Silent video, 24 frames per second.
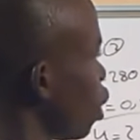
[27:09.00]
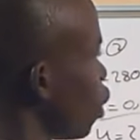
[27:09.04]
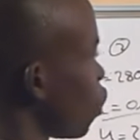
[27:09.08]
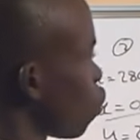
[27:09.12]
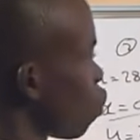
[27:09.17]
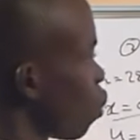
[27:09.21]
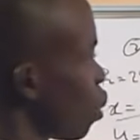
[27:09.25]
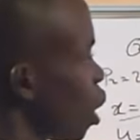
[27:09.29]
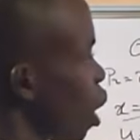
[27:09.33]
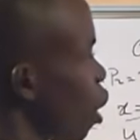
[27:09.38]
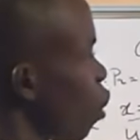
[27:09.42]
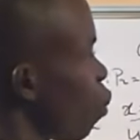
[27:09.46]
So
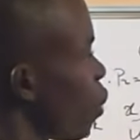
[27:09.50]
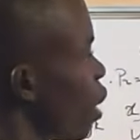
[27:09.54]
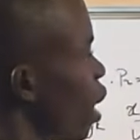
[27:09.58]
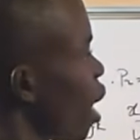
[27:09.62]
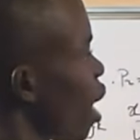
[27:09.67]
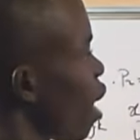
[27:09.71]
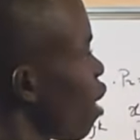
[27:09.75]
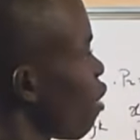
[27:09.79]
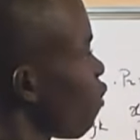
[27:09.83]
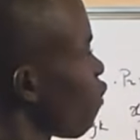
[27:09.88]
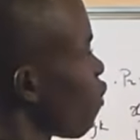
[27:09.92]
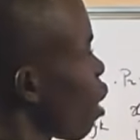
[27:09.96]
now we
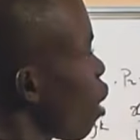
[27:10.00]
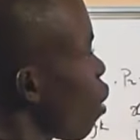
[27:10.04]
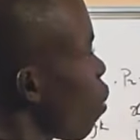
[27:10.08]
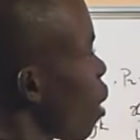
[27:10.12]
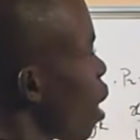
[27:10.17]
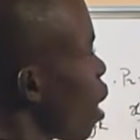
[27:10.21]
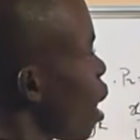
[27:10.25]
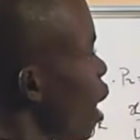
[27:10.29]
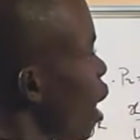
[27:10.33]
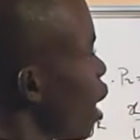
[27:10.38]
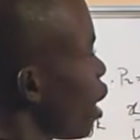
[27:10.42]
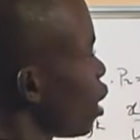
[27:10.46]
have
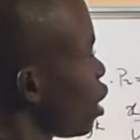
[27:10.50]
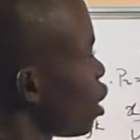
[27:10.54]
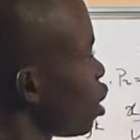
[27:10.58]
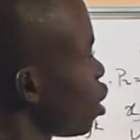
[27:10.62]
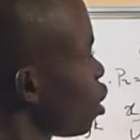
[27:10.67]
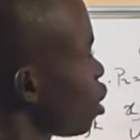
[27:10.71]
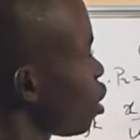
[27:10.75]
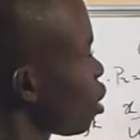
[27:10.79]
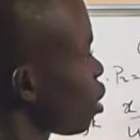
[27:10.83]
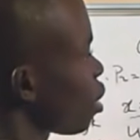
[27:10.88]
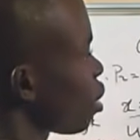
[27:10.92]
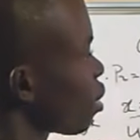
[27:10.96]
our
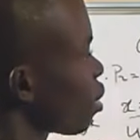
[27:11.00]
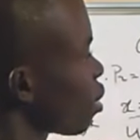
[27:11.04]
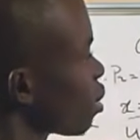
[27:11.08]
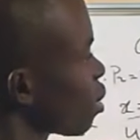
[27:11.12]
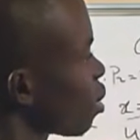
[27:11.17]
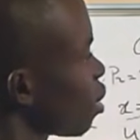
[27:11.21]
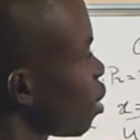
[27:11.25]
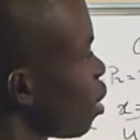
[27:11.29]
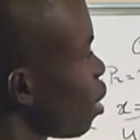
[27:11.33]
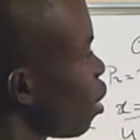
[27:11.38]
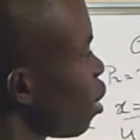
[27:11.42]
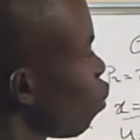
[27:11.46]
X,
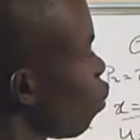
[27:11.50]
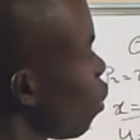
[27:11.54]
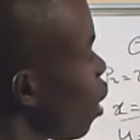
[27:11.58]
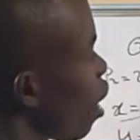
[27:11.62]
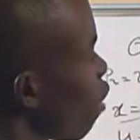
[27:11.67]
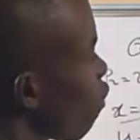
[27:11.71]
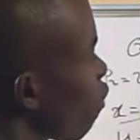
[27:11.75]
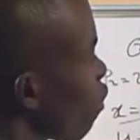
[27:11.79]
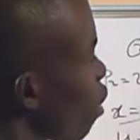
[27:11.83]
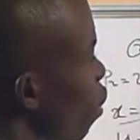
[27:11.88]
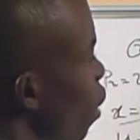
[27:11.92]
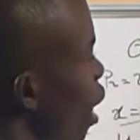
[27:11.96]
we
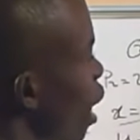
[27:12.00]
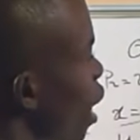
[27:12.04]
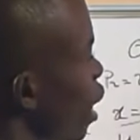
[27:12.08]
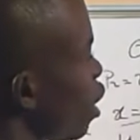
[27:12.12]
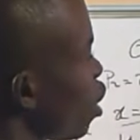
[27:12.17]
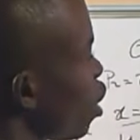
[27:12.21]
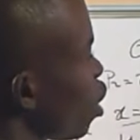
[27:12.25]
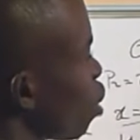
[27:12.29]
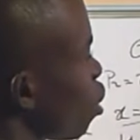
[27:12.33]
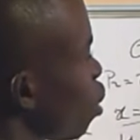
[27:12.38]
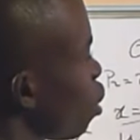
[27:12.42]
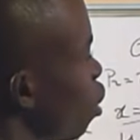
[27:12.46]
have our
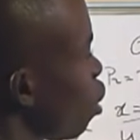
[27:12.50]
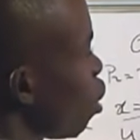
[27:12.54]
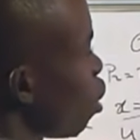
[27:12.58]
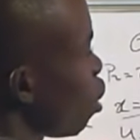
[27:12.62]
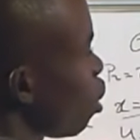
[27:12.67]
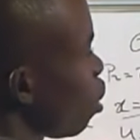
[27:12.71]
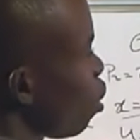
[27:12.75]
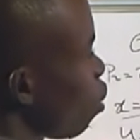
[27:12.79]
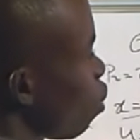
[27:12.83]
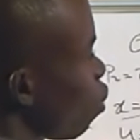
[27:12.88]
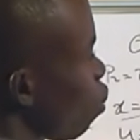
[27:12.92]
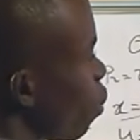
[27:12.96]
H,
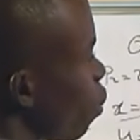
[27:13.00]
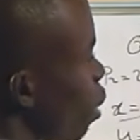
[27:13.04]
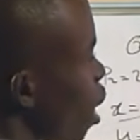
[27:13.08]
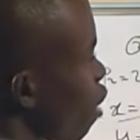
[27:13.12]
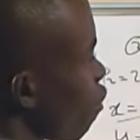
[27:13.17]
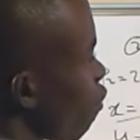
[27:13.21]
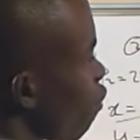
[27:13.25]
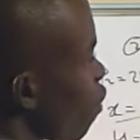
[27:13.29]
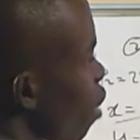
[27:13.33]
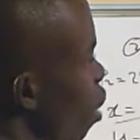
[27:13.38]
we have